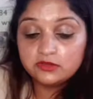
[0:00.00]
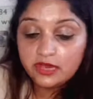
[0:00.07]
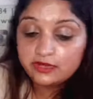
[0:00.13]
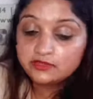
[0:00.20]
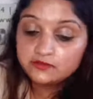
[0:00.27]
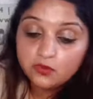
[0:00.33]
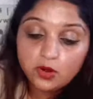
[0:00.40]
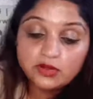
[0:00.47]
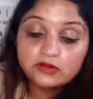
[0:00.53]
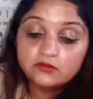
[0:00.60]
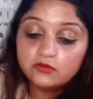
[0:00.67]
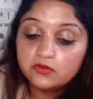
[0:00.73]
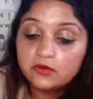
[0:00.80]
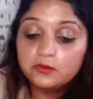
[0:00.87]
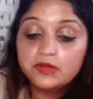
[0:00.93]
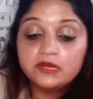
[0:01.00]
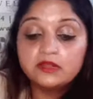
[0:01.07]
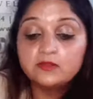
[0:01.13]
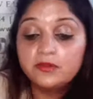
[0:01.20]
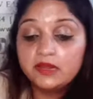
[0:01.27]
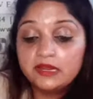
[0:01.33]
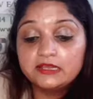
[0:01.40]
That's what will be
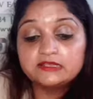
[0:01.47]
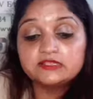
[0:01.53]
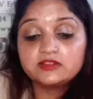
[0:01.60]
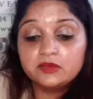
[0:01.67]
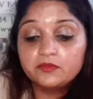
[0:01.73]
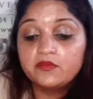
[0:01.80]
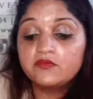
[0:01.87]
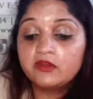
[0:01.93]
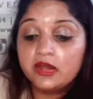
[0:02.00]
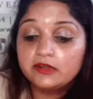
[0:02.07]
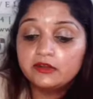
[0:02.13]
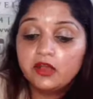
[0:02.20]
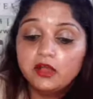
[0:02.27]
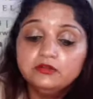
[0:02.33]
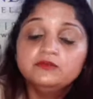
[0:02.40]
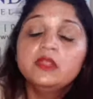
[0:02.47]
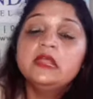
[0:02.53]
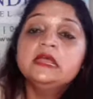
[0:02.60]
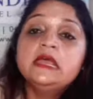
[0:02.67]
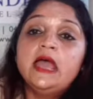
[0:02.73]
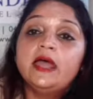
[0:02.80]
the biggest tip right now.